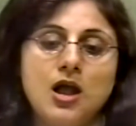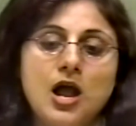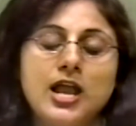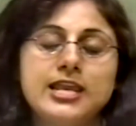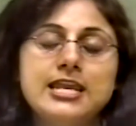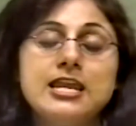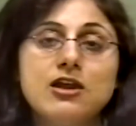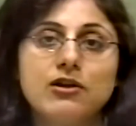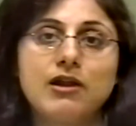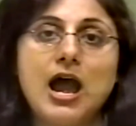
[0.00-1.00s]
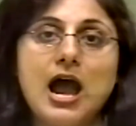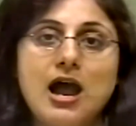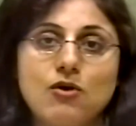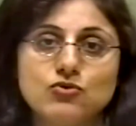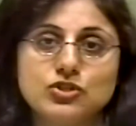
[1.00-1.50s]
a year
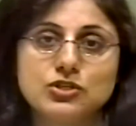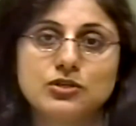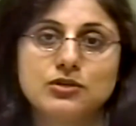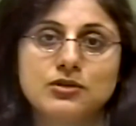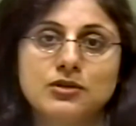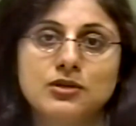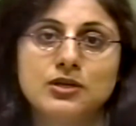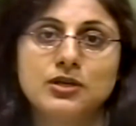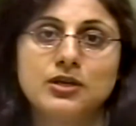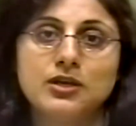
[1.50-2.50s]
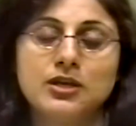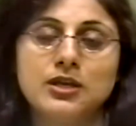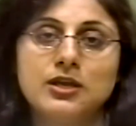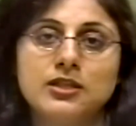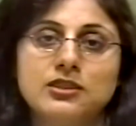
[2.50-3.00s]
out,
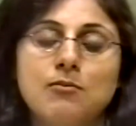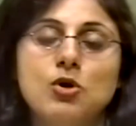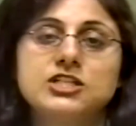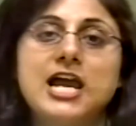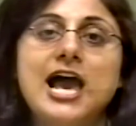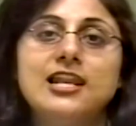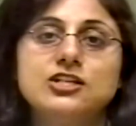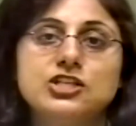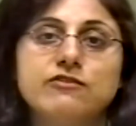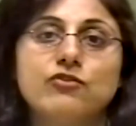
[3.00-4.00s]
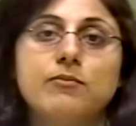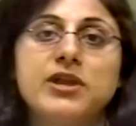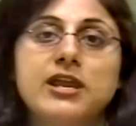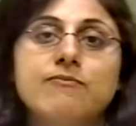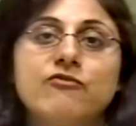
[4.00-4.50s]
the mortality from
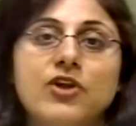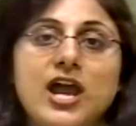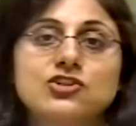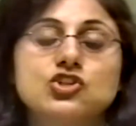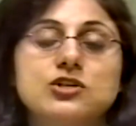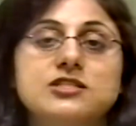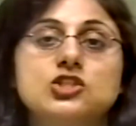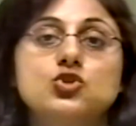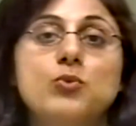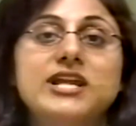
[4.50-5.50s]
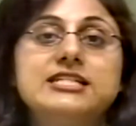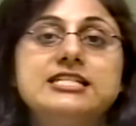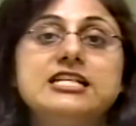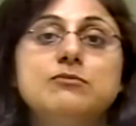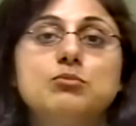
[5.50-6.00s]
hip fracture is
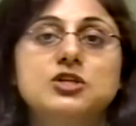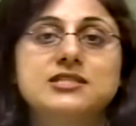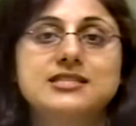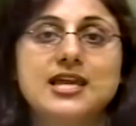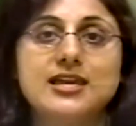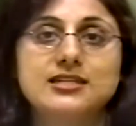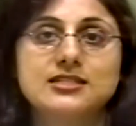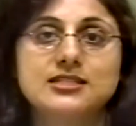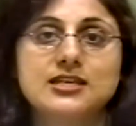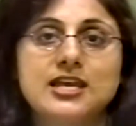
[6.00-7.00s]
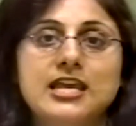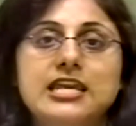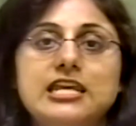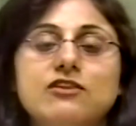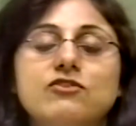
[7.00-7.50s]
20%,
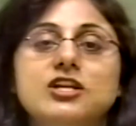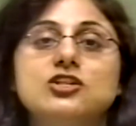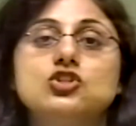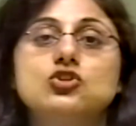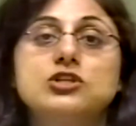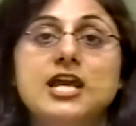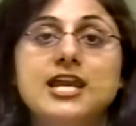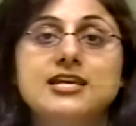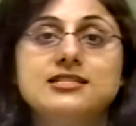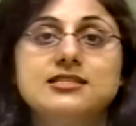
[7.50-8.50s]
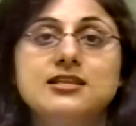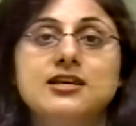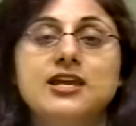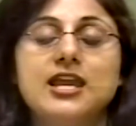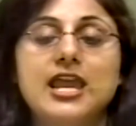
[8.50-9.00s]
even in today's
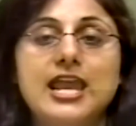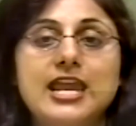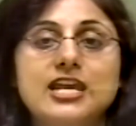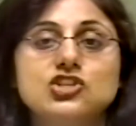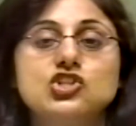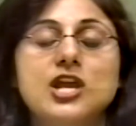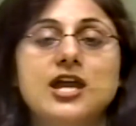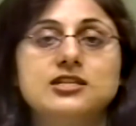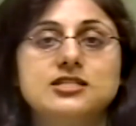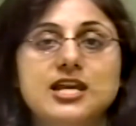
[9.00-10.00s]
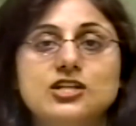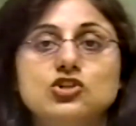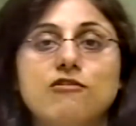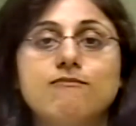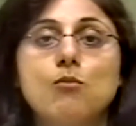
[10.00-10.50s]
age and
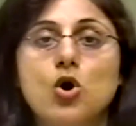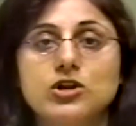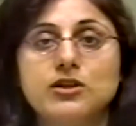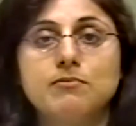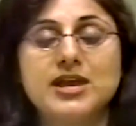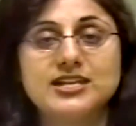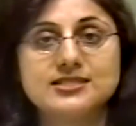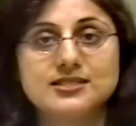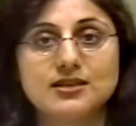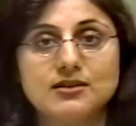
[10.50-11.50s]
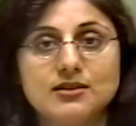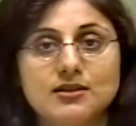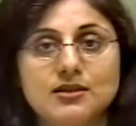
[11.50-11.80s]
date of modern medicine.